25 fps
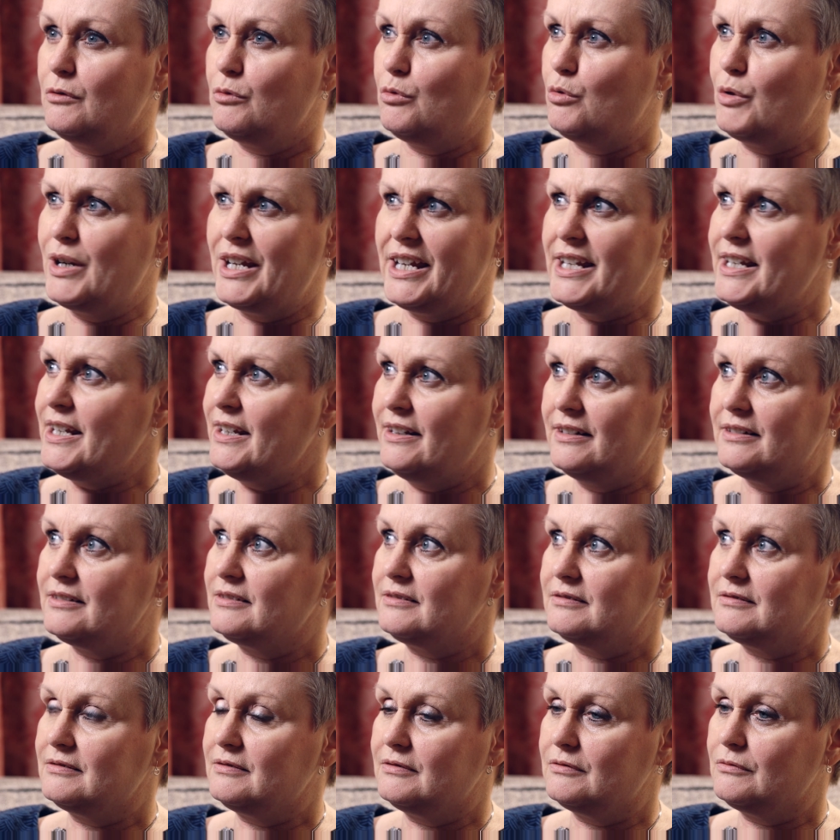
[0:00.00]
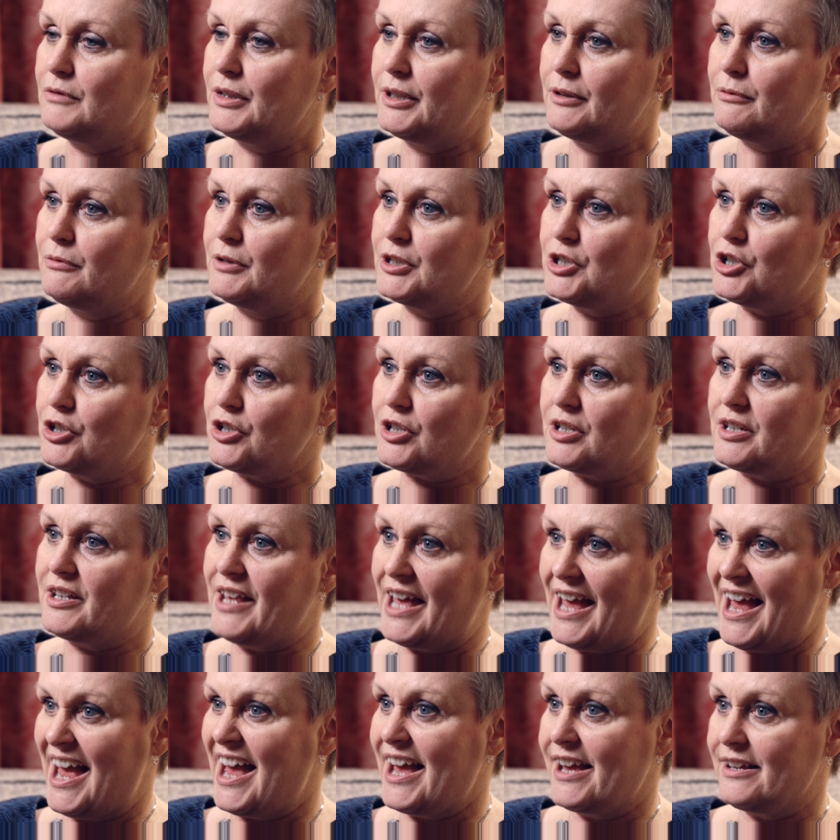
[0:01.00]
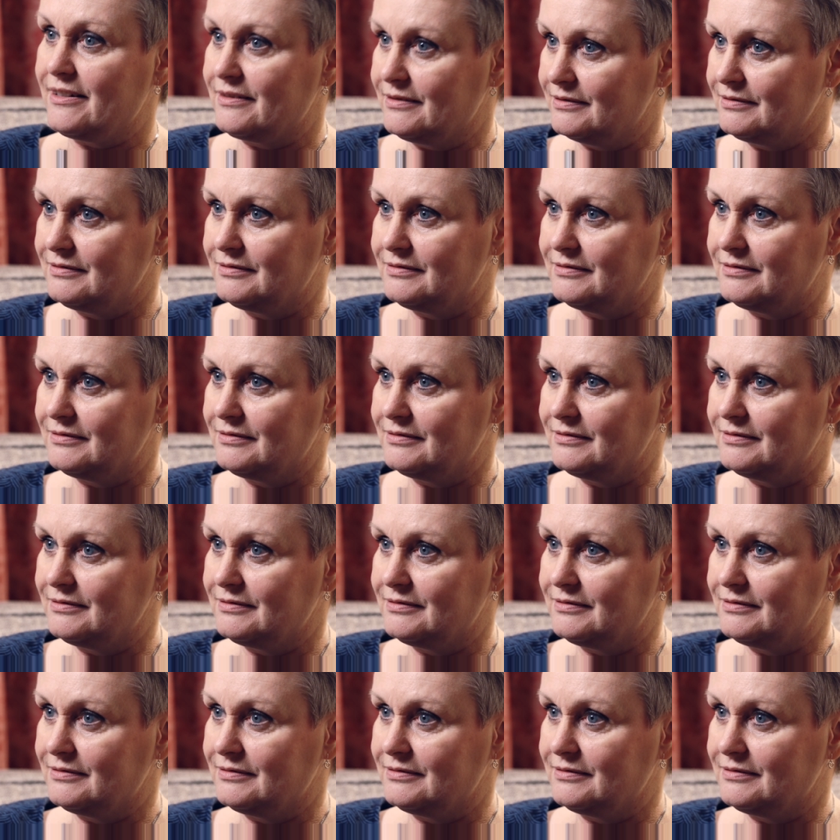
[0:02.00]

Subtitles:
We were just there,